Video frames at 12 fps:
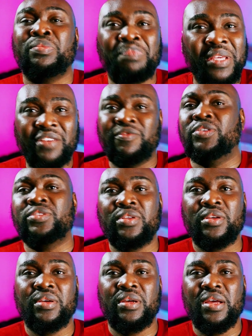pivot.
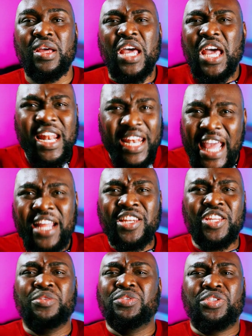Learn
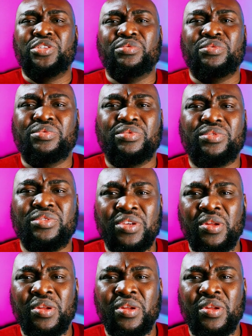new tools,